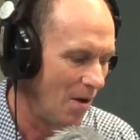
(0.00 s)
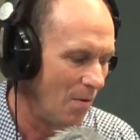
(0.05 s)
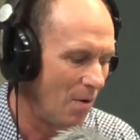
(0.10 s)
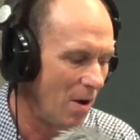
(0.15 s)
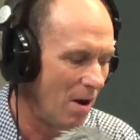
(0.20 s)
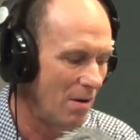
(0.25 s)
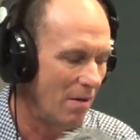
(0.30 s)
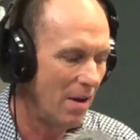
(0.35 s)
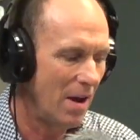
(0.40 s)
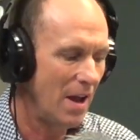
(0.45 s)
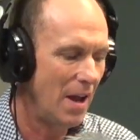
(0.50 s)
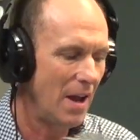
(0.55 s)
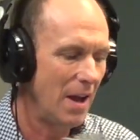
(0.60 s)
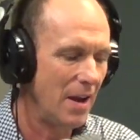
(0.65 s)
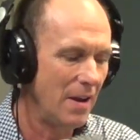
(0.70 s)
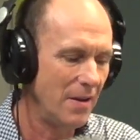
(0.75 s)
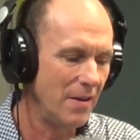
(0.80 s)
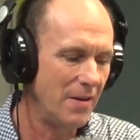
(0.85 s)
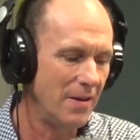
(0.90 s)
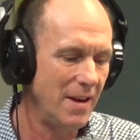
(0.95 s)
Well,
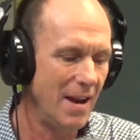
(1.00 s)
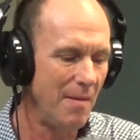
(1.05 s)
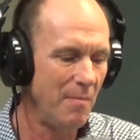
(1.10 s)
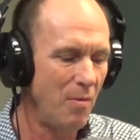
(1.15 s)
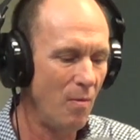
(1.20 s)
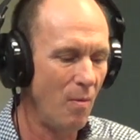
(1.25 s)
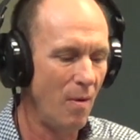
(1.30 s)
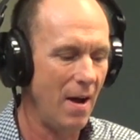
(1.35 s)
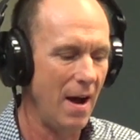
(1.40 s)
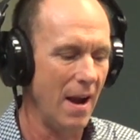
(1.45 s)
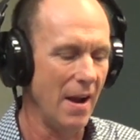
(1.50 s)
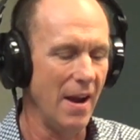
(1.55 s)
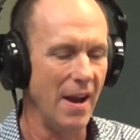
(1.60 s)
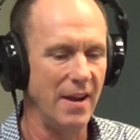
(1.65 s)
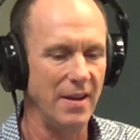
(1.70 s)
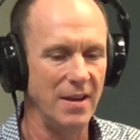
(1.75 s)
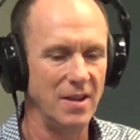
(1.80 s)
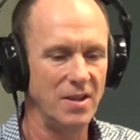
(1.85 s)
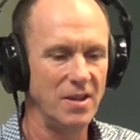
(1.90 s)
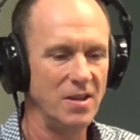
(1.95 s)
number one,
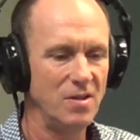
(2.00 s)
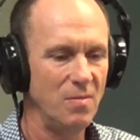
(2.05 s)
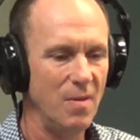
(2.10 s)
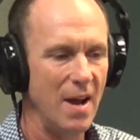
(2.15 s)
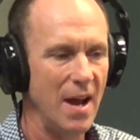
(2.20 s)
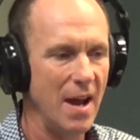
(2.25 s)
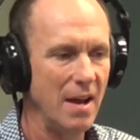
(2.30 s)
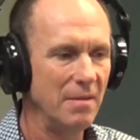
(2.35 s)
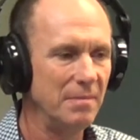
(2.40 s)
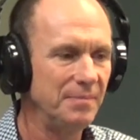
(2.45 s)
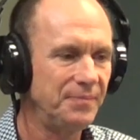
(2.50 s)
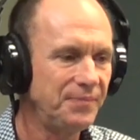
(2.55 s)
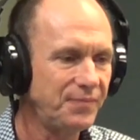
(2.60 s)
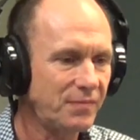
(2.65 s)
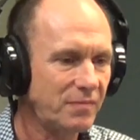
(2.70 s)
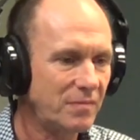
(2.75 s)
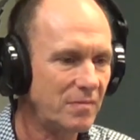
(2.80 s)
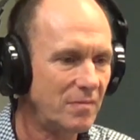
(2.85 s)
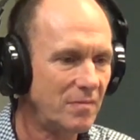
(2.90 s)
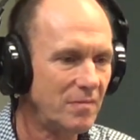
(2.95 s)
and this is where,
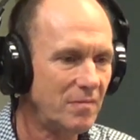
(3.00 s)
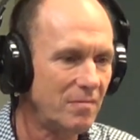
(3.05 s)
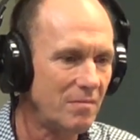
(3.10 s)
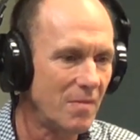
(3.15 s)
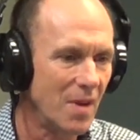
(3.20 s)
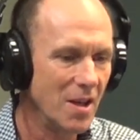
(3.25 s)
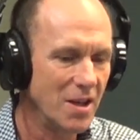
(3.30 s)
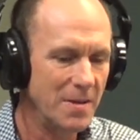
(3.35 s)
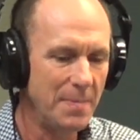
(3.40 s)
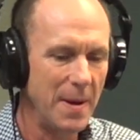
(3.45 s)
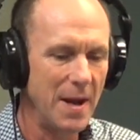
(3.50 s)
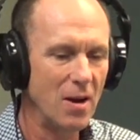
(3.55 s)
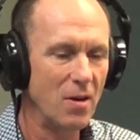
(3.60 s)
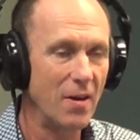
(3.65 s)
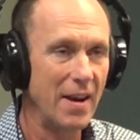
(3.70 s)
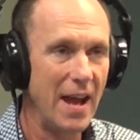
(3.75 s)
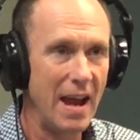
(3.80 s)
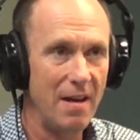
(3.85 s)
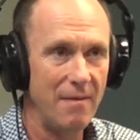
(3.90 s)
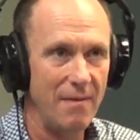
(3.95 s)
depending
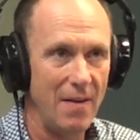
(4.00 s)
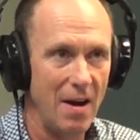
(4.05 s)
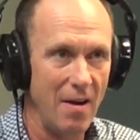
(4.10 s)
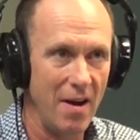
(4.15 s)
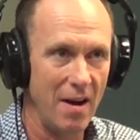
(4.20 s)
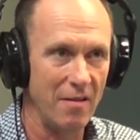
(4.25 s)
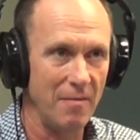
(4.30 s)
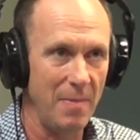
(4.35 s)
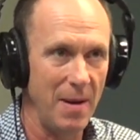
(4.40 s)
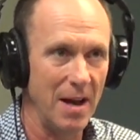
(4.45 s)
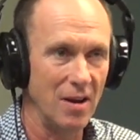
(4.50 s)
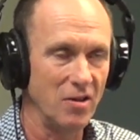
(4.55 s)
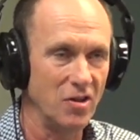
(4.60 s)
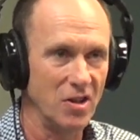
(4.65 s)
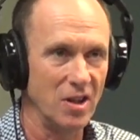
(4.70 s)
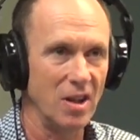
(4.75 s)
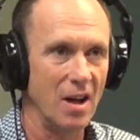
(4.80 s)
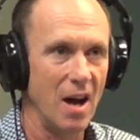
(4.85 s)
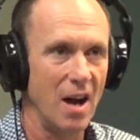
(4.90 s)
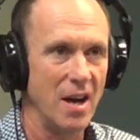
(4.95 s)
on how far out of balance
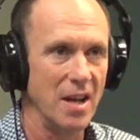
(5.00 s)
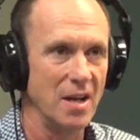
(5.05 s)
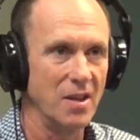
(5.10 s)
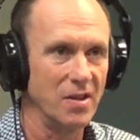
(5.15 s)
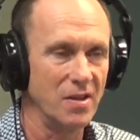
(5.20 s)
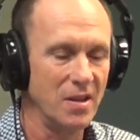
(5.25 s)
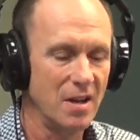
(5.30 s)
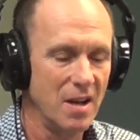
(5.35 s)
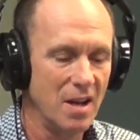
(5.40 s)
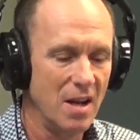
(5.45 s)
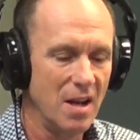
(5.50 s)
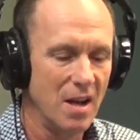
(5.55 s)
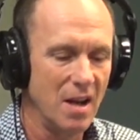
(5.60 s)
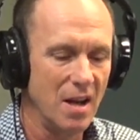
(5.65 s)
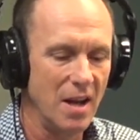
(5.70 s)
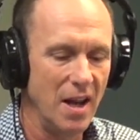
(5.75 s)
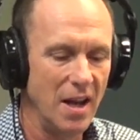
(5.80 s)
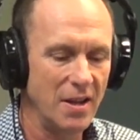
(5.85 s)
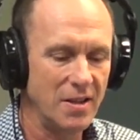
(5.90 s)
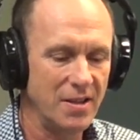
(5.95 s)
your gut is,
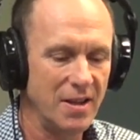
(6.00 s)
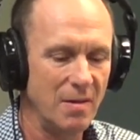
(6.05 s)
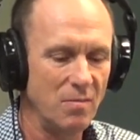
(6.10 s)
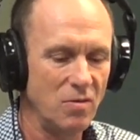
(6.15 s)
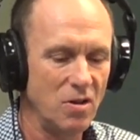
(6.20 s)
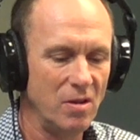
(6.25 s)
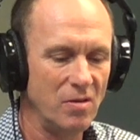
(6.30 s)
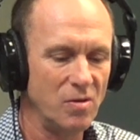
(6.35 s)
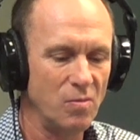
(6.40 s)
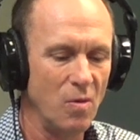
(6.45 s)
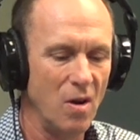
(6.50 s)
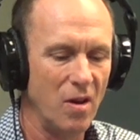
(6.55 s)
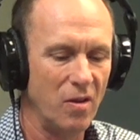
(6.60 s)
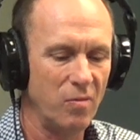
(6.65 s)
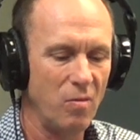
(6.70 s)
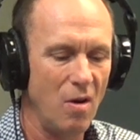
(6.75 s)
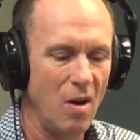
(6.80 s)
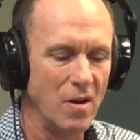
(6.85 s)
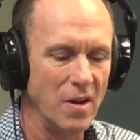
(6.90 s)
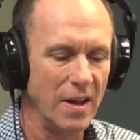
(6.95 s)
it's sometimes
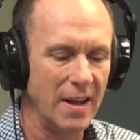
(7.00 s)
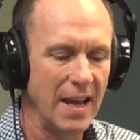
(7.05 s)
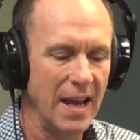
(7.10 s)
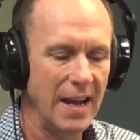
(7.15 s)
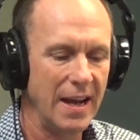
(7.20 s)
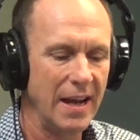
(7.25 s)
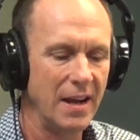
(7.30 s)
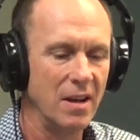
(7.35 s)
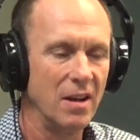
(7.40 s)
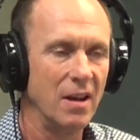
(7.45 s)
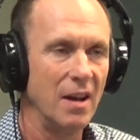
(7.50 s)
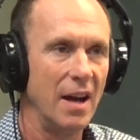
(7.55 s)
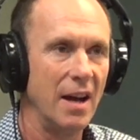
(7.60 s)
worthwhile. You can get